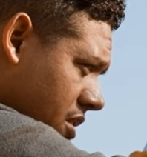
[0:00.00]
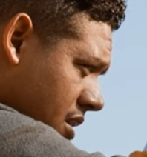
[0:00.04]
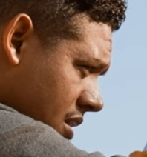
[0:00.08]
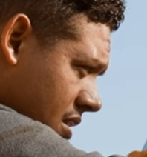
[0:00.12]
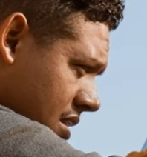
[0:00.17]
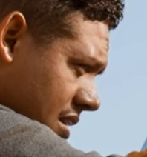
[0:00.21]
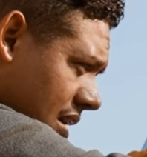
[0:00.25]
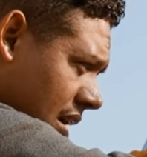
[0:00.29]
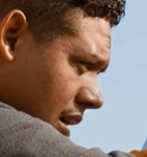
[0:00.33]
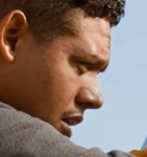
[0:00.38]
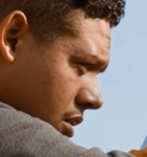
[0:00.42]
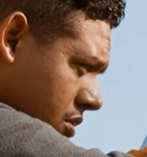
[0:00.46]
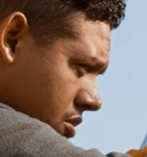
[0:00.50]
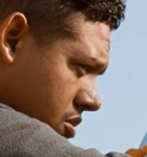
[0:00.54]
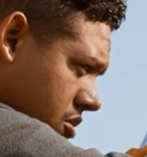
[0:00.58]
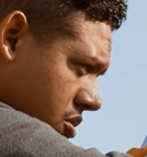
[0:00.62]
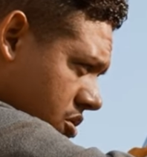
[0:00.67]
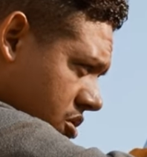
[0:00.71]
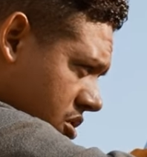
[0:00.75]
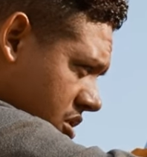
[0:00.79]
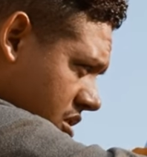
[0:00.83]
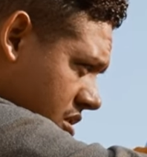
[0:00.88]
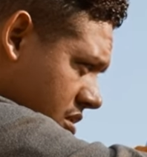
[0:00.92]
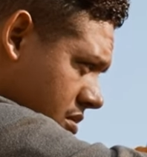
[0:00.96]
you can tell is
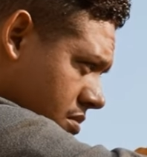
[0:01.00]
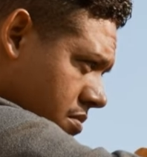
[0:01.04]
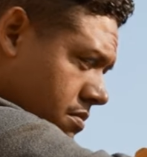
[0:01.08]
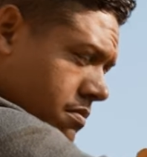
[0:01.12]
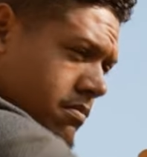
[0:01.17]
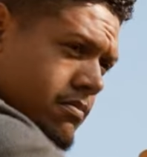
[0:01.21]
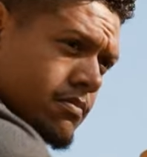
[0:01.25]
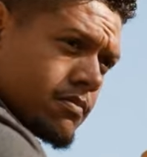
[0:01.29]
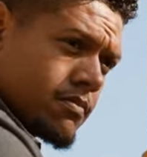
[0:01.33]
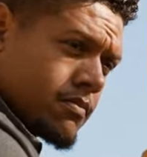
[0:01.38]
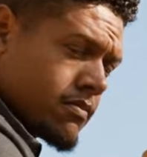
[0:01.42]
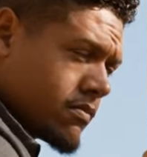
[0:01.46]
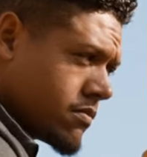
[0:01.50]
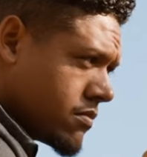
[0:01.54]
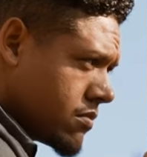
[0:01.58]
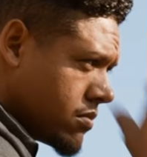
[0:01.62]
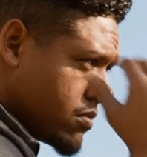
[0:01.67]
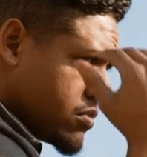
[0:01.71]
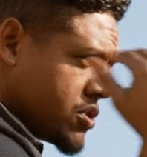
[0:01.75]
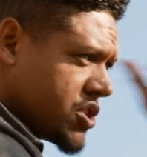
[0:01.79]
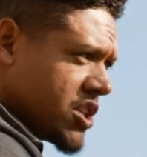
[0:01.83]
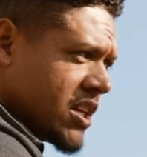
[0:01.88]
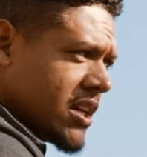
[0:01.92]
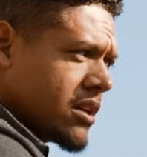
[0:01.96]
there's just
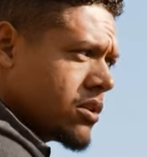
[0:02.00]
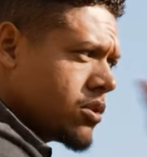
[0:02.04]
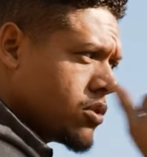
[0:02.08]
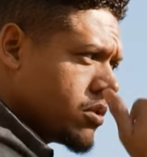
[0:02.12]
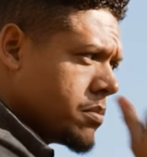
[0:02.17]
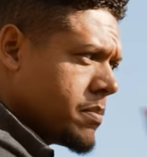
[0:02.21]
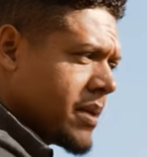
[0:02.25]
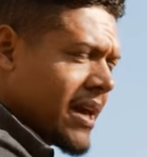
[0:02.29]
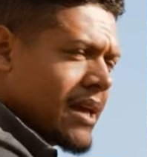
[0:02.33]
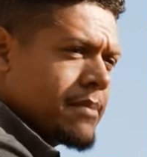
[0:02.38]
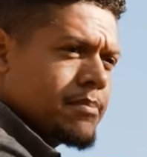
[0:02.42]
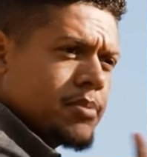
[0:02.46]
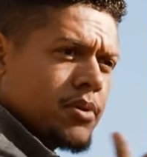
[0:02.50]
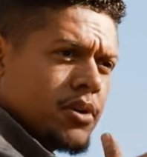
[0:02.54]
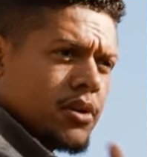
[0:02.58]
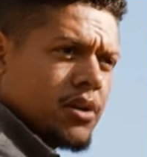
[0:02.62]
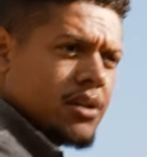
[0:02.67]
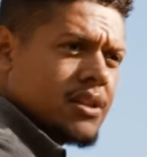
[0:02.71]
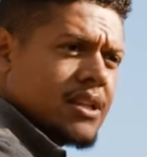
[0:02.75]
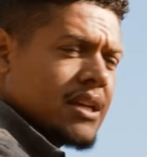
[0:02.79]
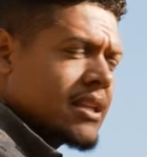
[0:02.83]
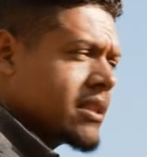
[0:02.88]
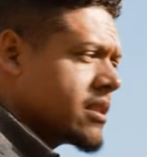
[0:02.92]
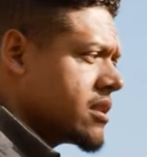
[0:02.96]
shingle, paper,
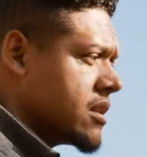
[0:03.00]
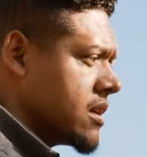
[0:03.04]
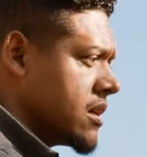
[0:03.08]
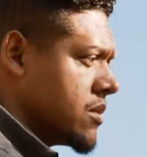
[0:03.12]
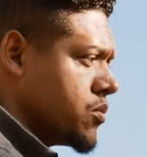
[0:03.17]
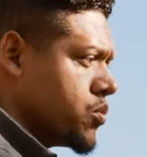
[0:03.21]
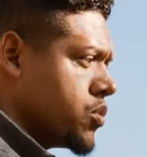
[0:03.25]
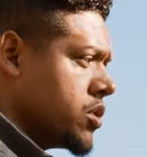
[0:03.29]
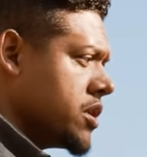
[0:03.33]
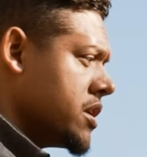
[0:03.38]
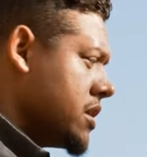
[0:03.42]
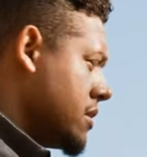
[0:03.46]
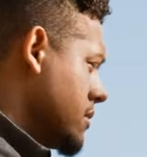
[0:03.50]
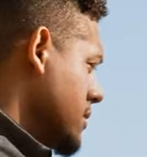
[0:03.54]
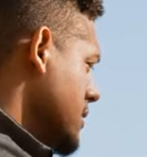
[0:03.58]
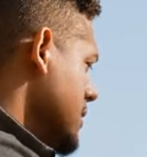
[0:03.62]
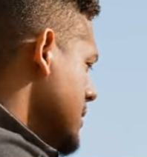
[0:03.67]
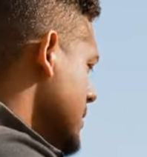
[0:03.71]
and then the wood.